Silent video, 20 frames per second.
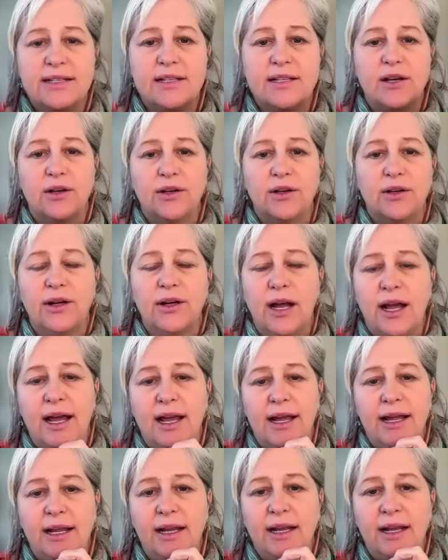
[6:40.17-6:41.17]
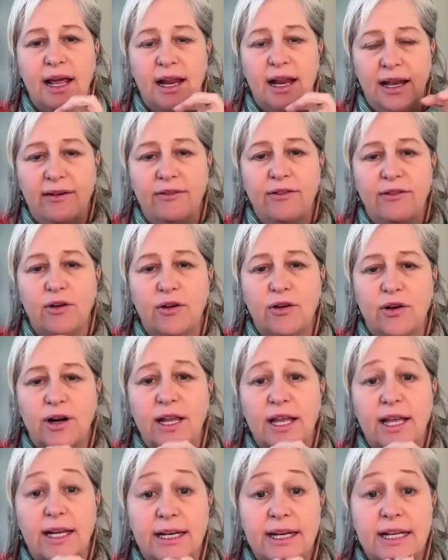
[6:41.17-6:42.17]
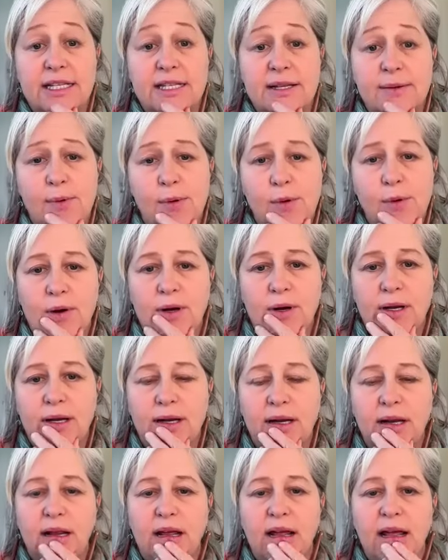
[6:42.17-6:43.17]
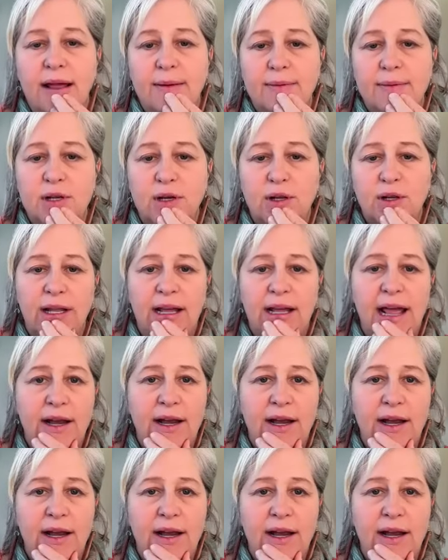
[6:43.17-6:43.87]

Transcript: So a liver or a kidney support, absolutely.